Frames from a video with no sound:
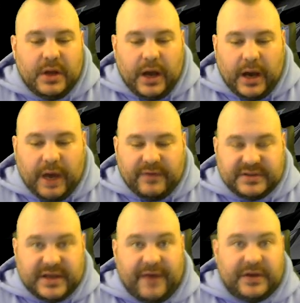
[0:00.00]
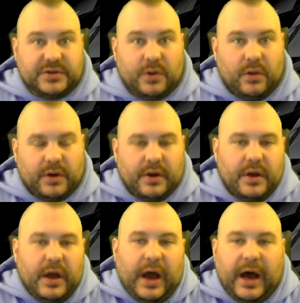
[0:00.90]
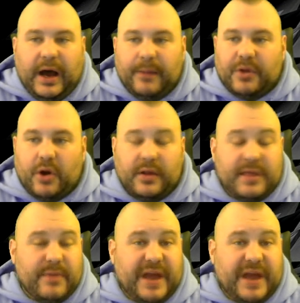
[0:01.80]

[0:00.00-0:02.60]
of a Scuf controller. Um, currently,